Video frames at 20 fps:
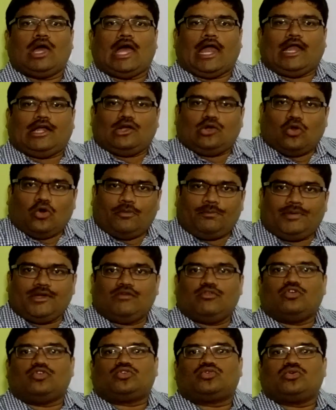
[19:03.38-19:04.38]
and low
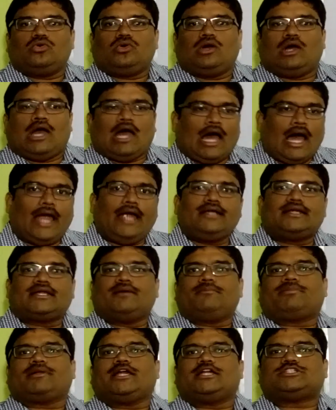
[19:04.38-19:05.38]
PO2, high
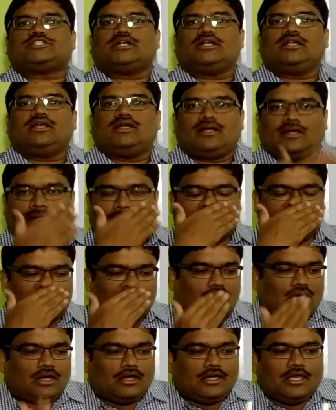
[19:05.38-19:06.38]
temperature,
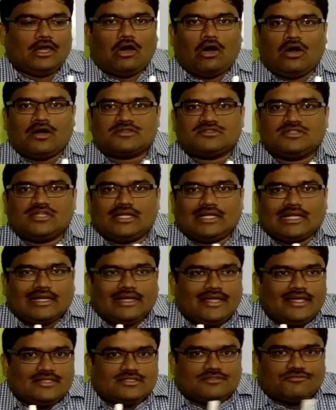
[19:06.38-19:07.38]
the oxygen
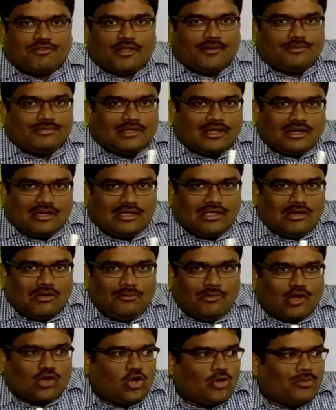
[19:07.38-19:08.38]
released from the
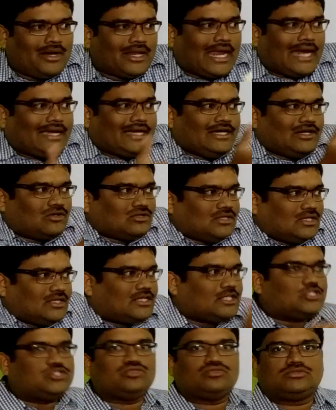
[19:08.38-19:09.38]
hemoglobin get into the
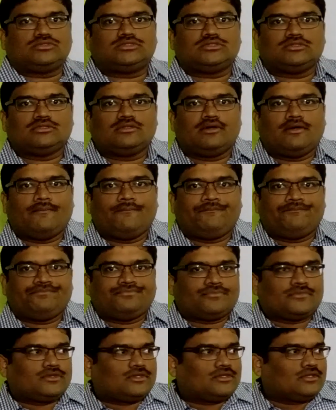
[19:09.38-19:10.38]
tissues,
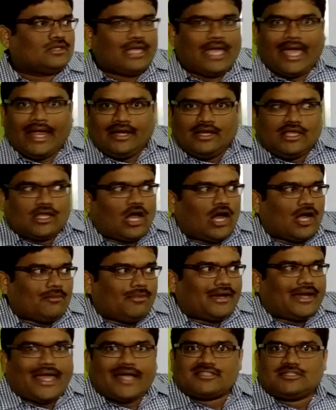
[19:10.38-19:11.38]
and
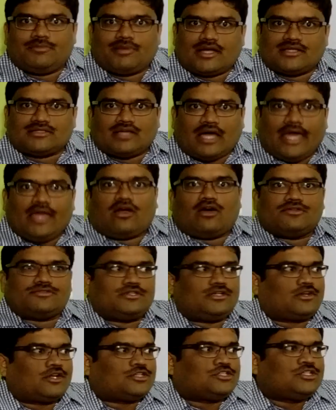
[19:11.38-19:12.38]
carbon dioxide, because of high
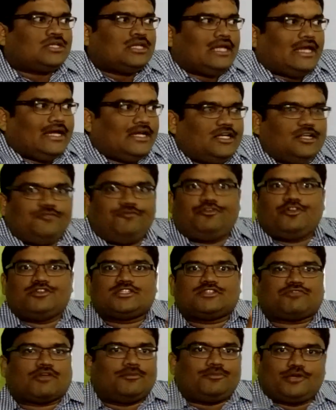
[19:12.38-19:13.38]
concentration, it
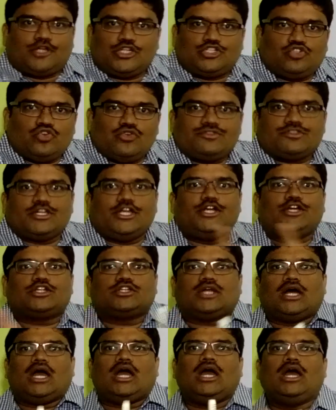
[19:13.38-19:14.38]
diffuses from tissues into
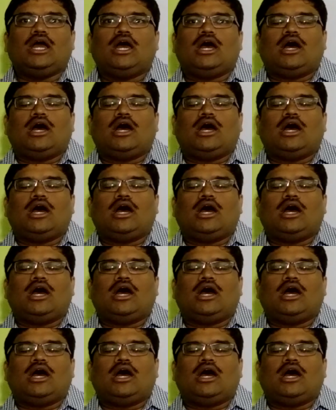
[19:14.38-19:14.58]
the